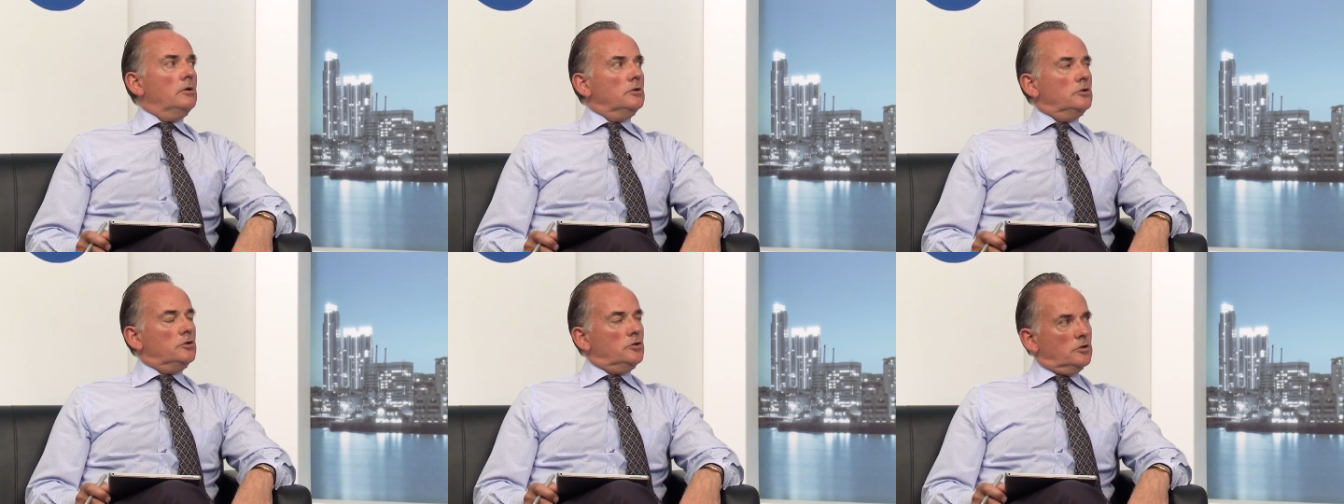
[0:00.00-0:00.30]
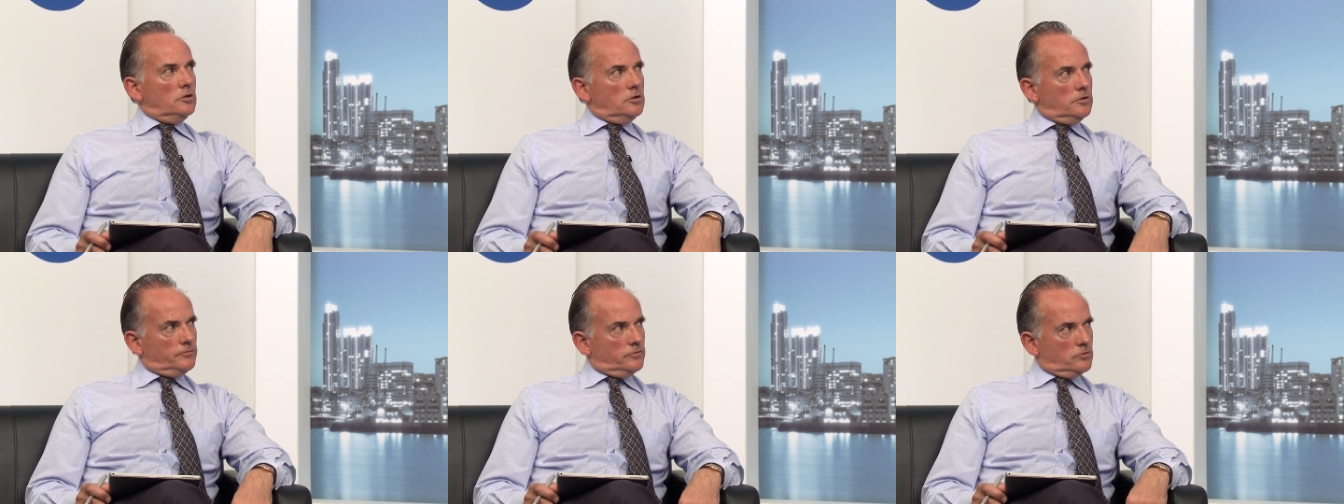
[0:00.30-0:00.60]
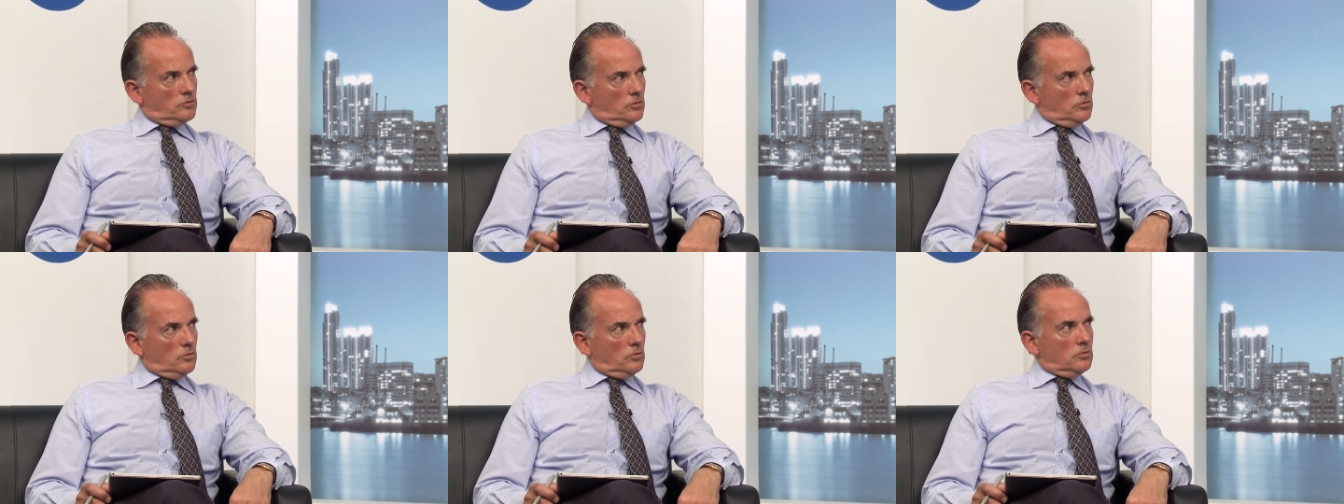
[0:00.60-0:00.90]
should have
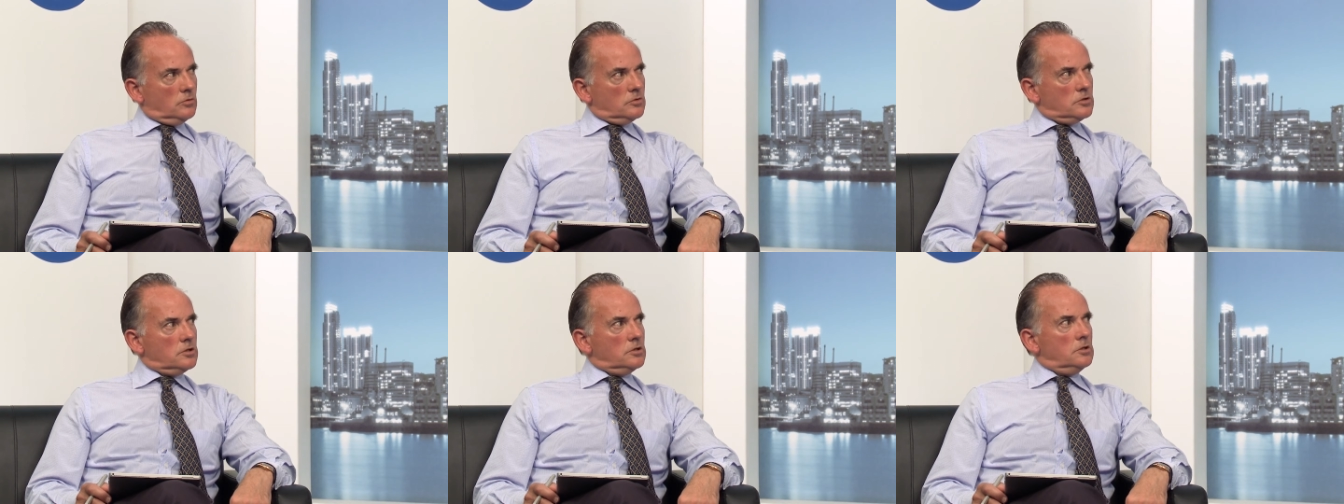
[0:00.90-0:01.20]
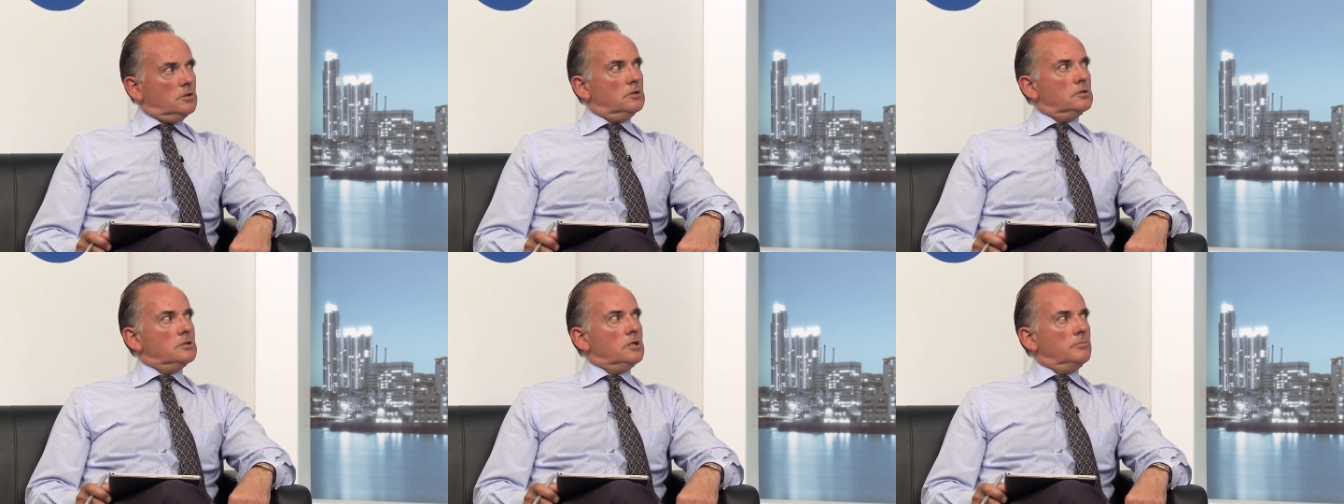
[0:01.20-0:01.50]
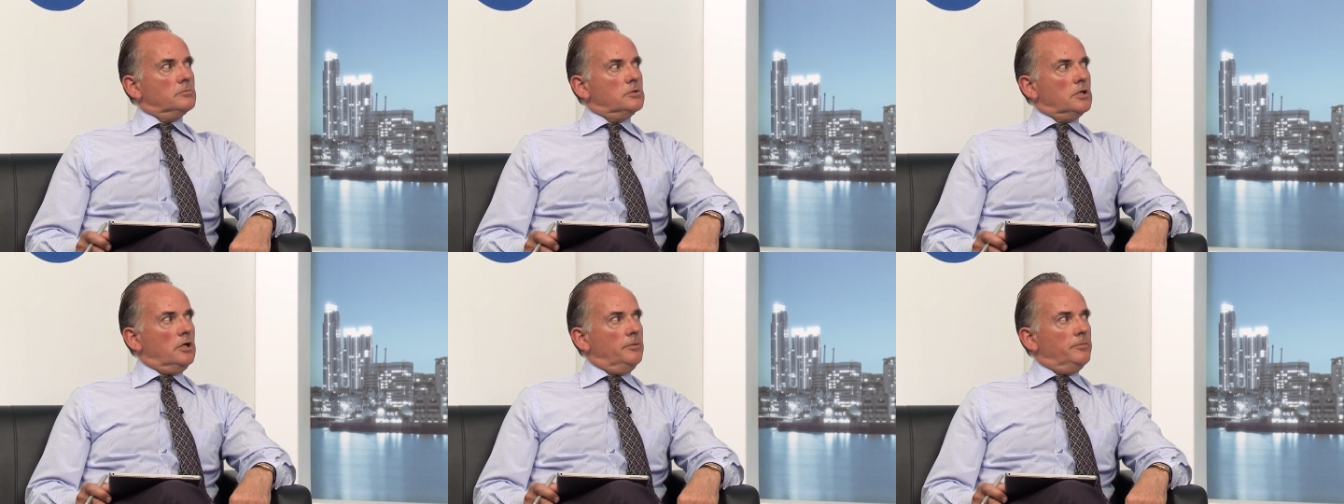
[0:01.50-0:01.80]
thought
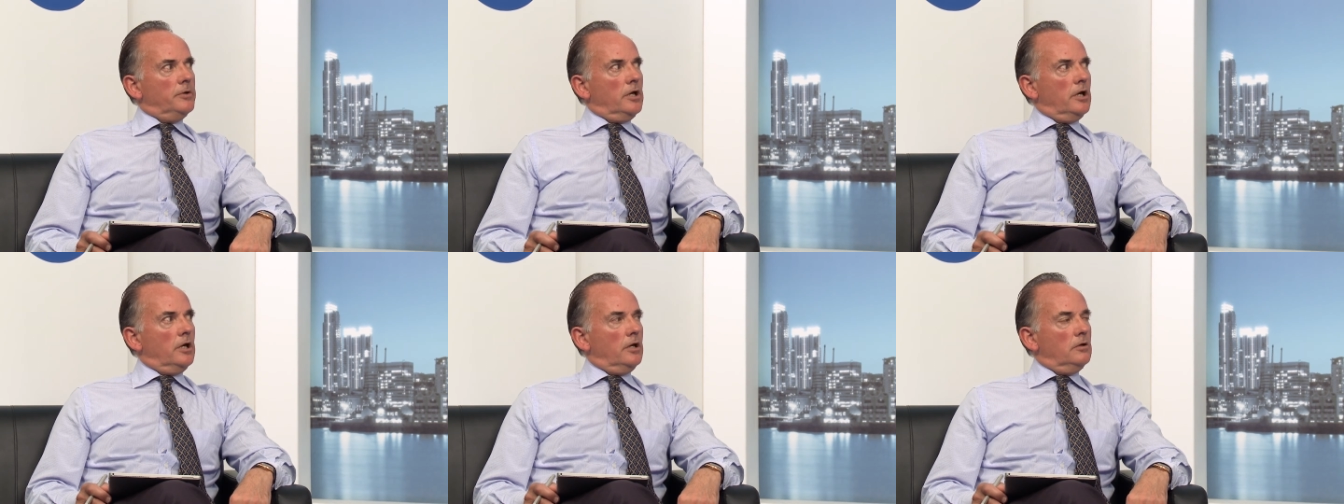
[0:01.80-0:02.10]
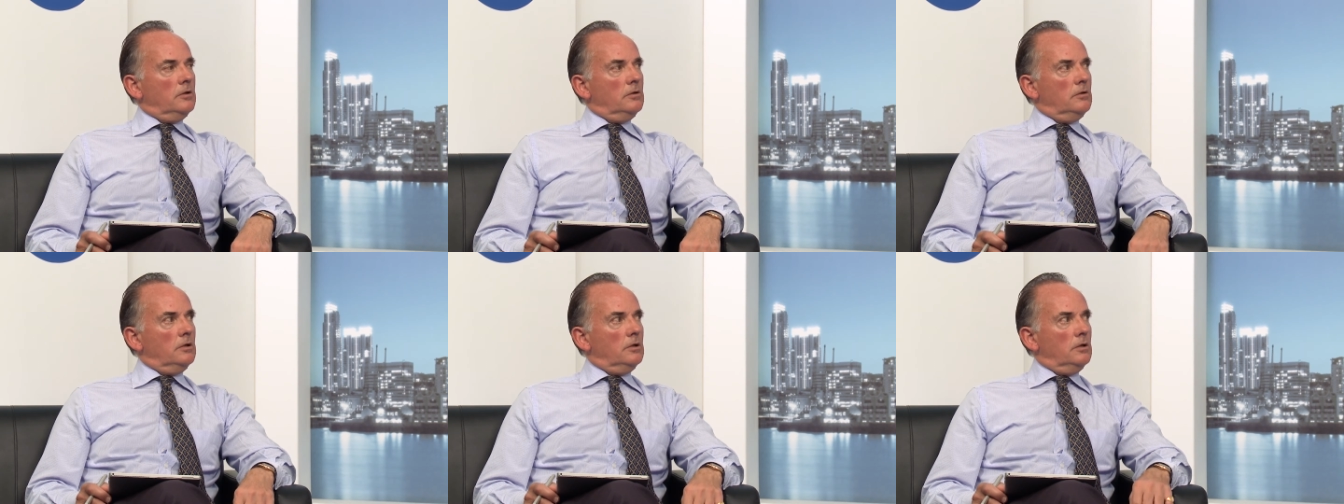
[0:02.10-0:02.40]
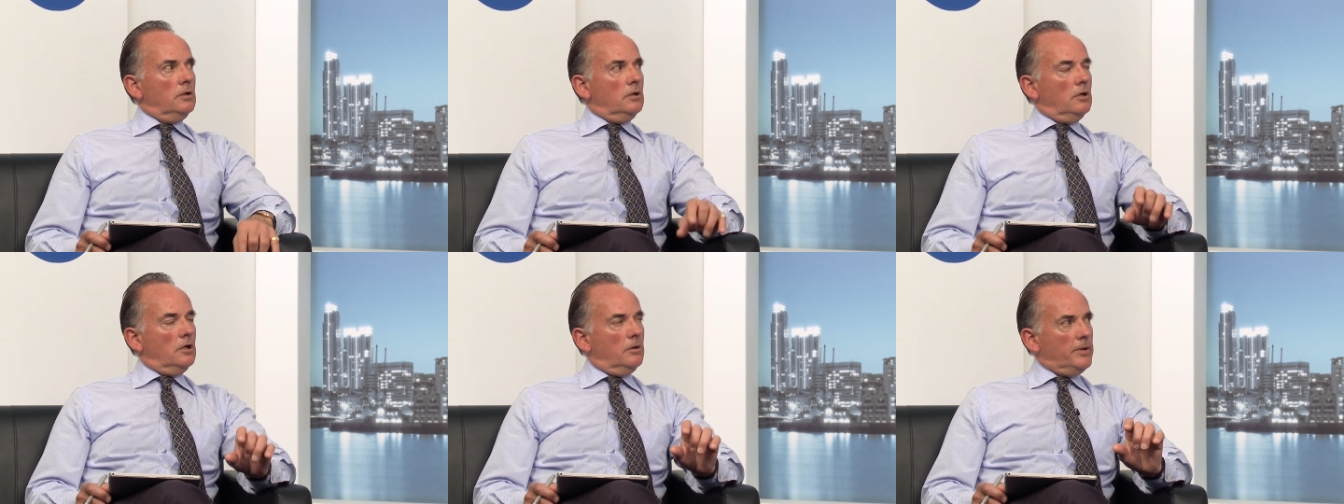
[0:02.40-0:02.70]
some time ago
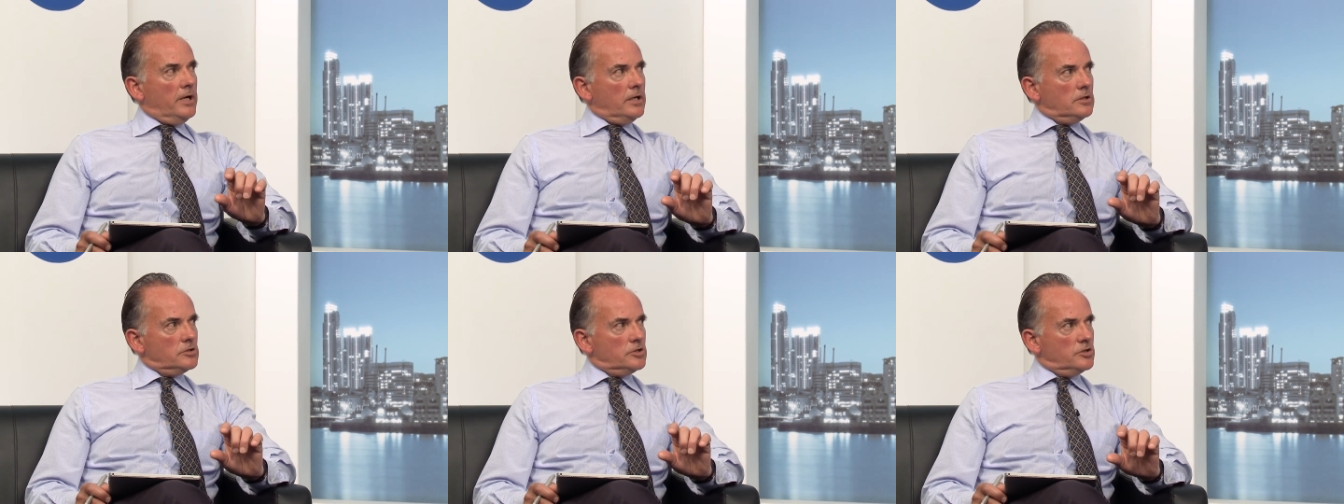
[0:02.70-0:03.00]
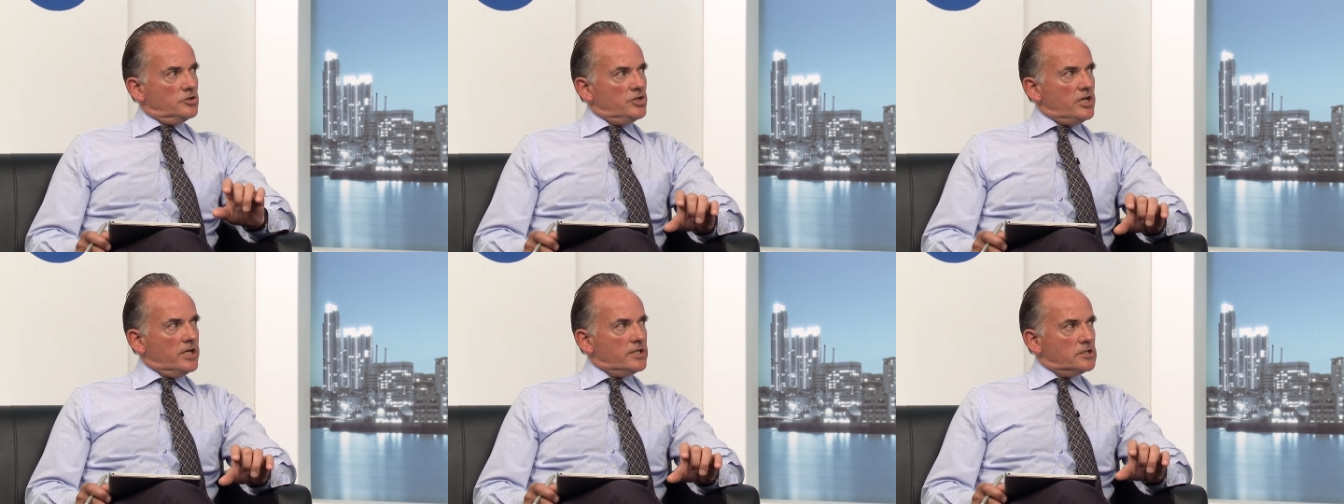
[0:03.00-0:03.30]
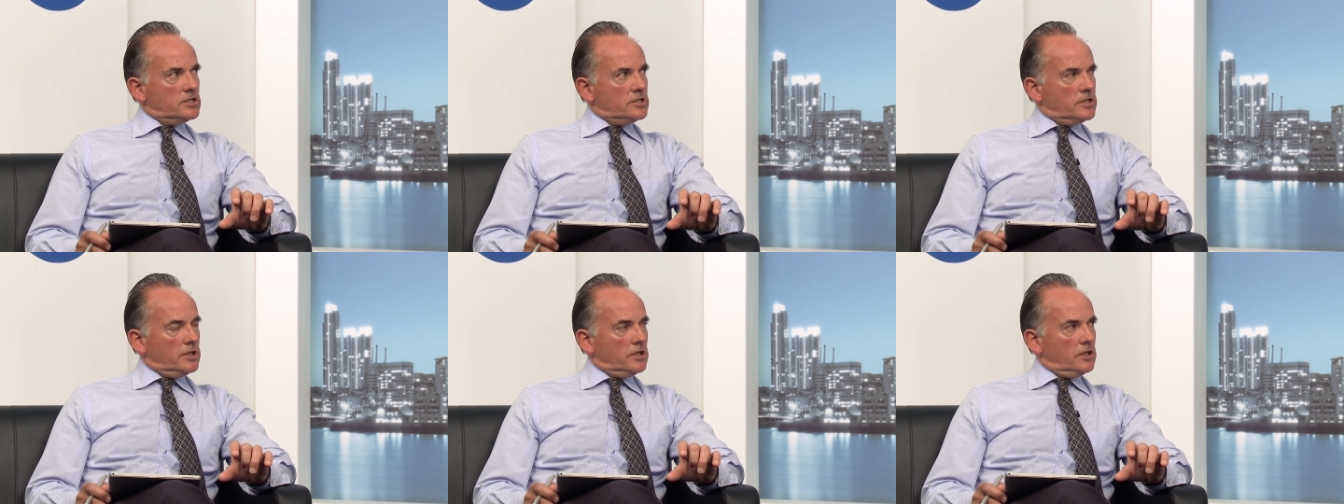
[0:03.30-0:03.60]
about
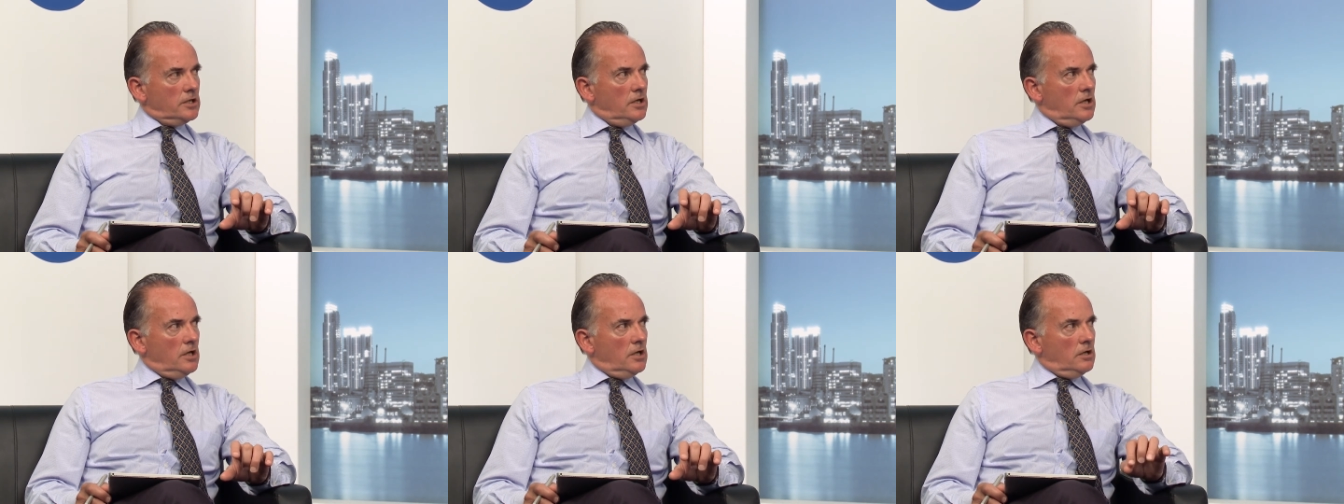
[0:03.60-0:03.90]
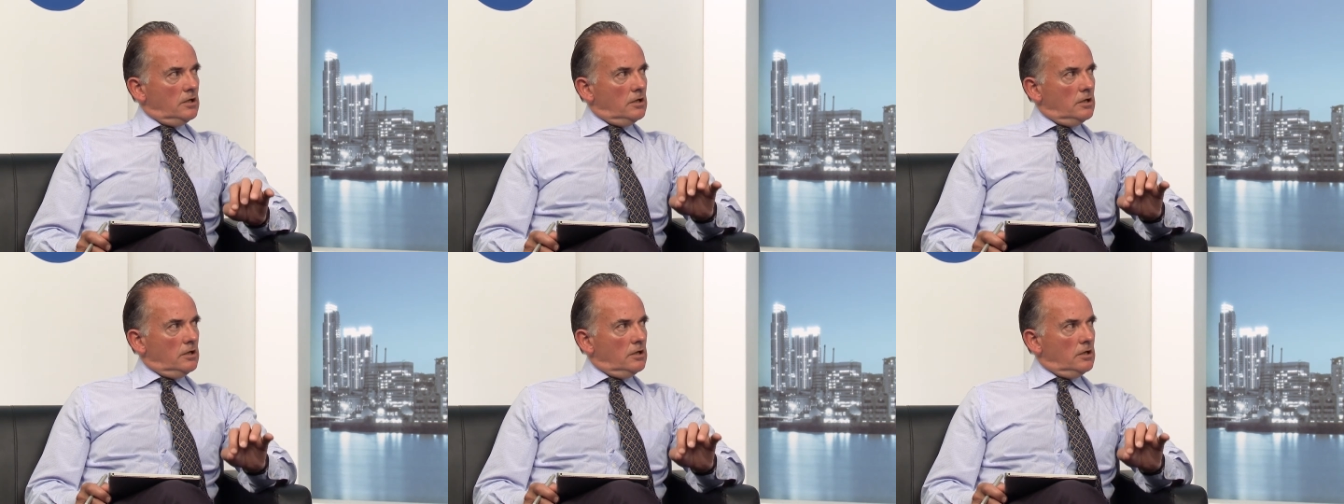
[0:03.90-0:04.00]
suggesting